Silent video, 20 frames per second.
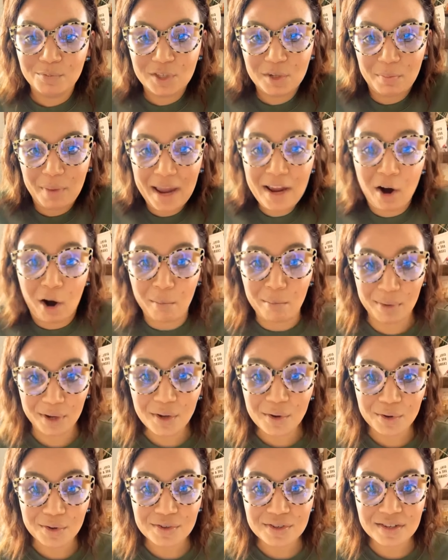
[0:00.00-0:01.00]
pay our
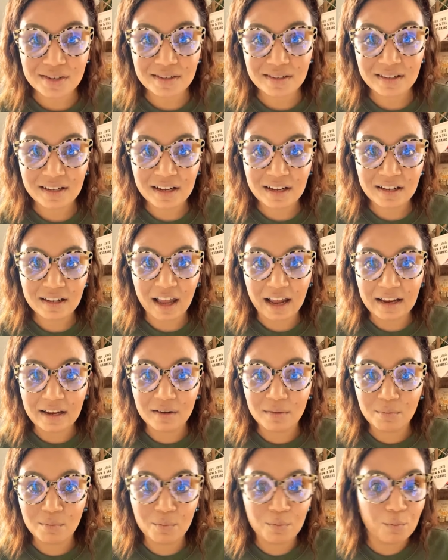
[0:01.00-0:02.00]
bills.
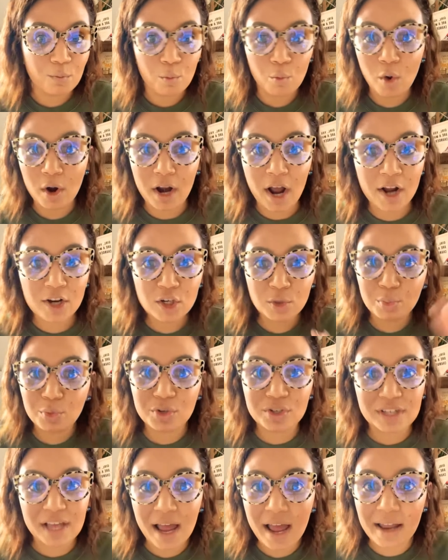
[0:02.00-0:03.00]
Like
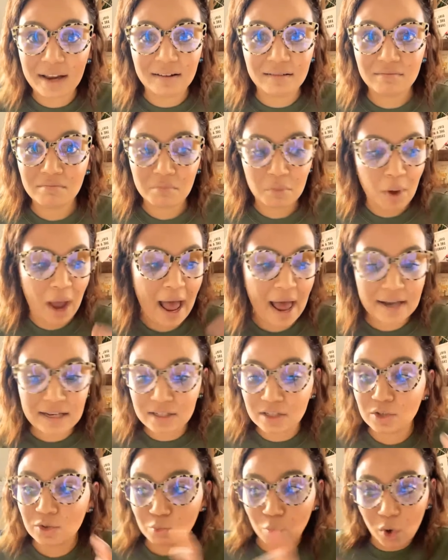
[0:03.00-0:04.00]
100% had
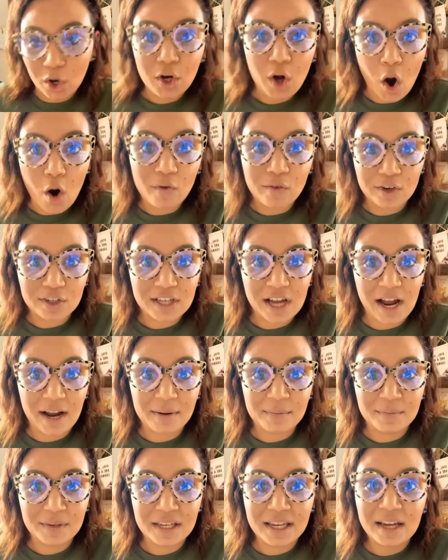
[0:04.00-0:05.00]
to work
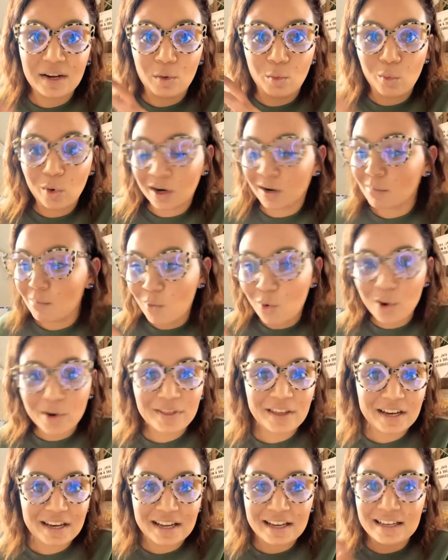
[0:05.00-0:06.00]
overtime. He had to work more
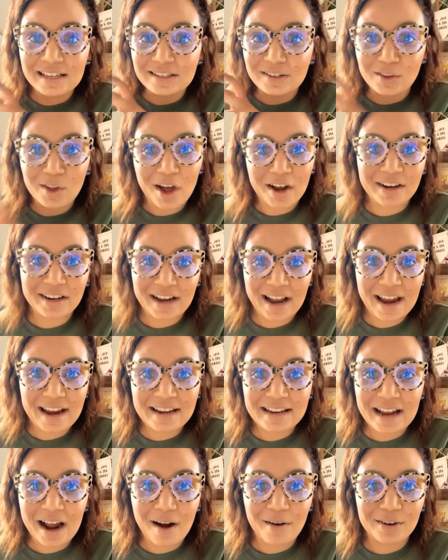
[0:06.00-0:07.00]
than his allotted
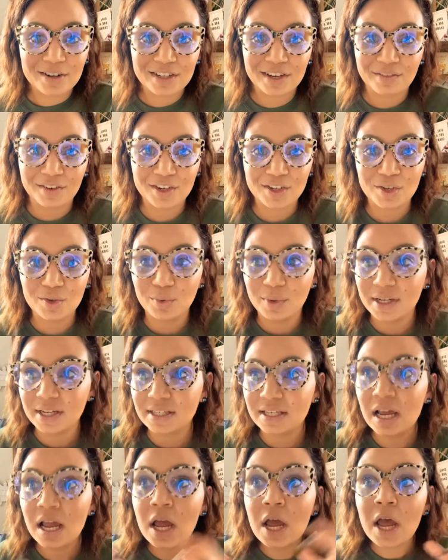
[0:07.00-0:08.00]
80 hours every 2
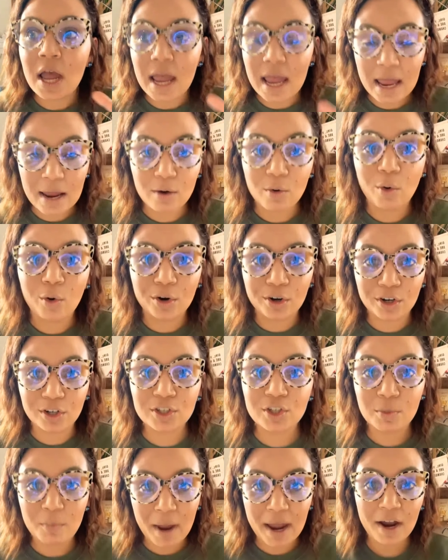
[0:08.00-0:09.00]
weeks in order
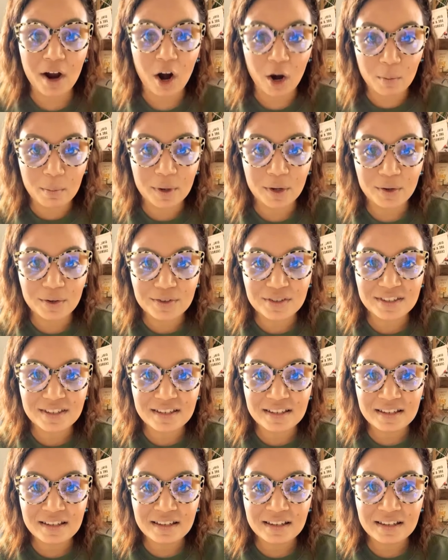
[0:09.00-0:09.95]
to pay our bills.